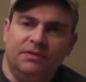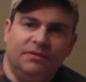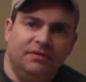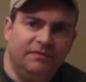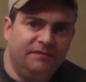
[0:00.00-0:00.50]

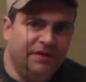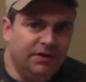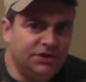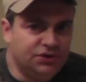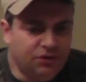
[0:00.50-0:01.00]
They're
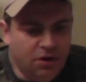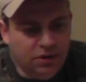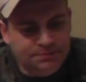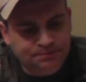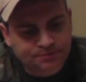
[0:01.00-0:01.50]
very
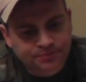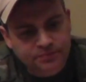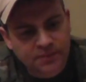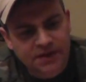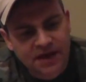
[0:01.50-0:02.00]
strong,
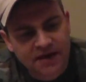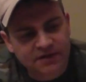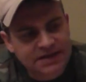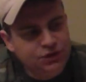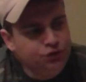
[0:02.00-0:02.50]
and they have
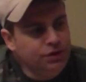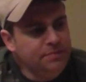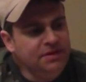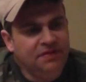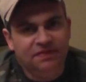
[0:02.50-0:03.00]
an
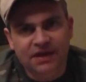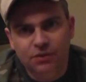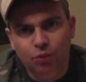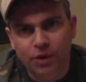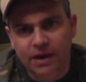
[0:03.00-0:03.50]
extremely
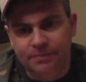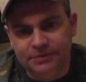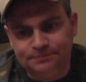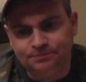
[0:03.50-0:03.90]
thin whip.